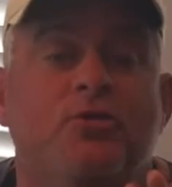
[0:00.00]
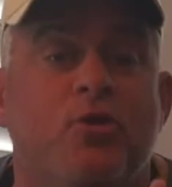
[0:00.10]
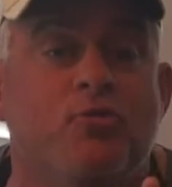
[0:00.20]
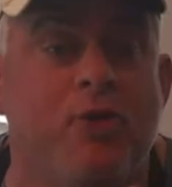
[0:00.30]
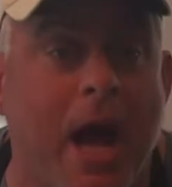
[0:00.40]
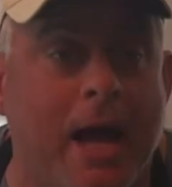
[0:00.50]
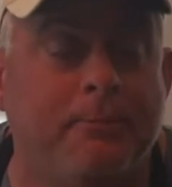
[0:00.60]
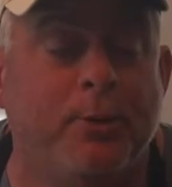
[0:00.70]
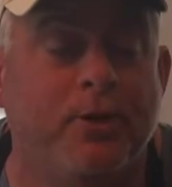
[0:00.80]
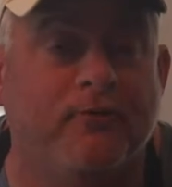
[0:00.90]
Do
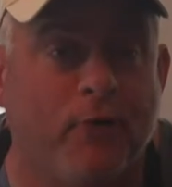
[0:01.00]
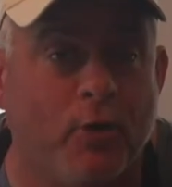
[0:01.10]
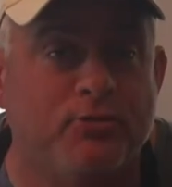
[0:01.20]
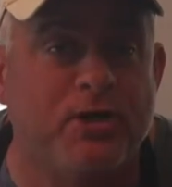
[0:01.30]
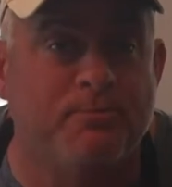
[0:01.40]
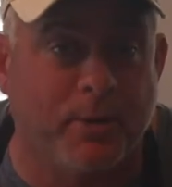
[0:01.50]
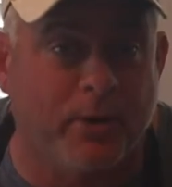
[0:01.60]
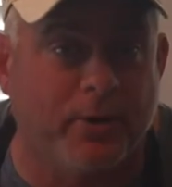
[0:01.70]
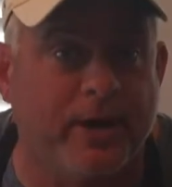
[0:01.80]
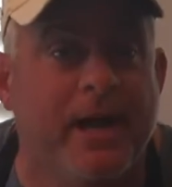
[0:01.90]
not put a frozen
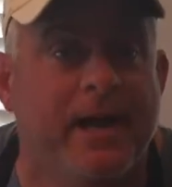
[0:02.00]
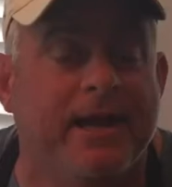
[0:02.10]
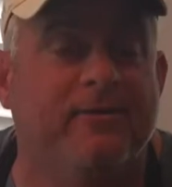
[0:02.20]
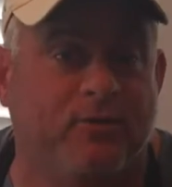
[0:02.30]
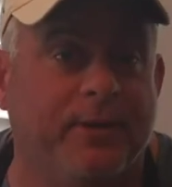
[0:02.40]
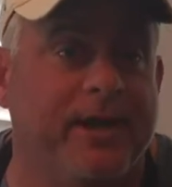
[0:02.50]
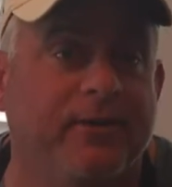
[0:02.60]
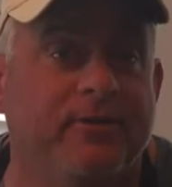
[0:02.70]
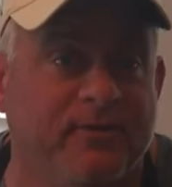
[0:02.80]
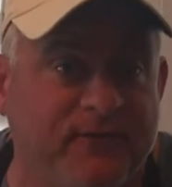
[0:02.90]
bird in
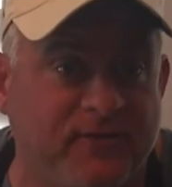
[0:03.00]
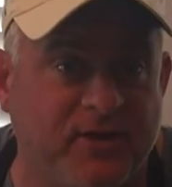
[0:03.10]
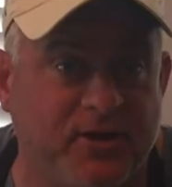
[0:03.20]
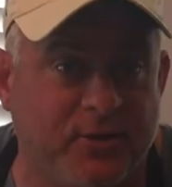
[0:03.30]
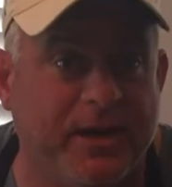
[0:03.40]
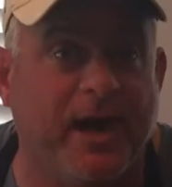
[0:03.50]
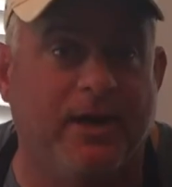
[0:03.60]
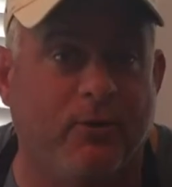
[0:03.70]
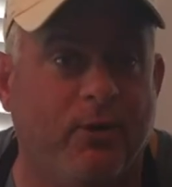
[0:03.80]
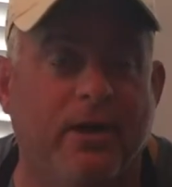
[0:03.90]
350 degree
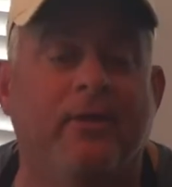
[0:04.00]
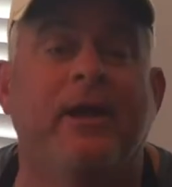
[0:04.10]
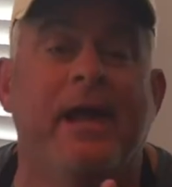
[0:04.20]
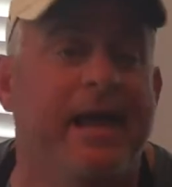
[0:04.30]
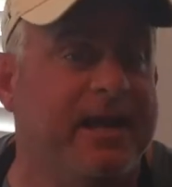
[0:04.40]
hot oil.